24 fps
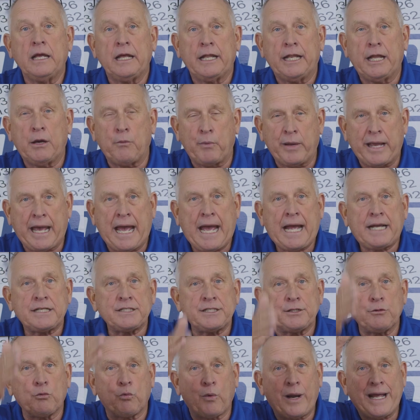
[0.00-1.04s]
Now we
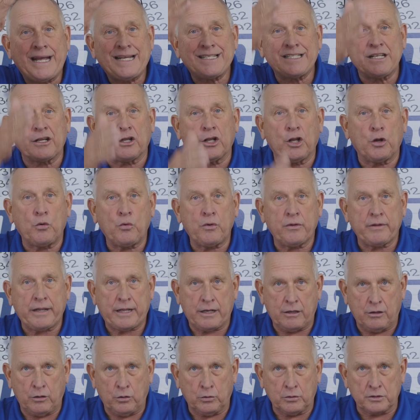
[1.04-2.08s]
actually raise and lower
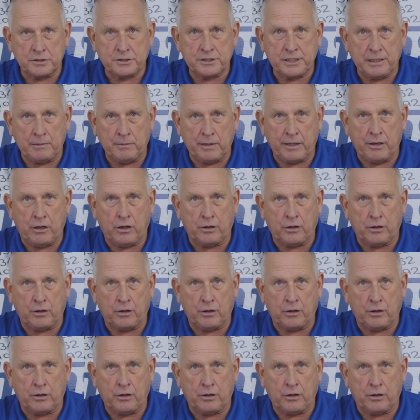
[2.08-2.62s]
that whole assembly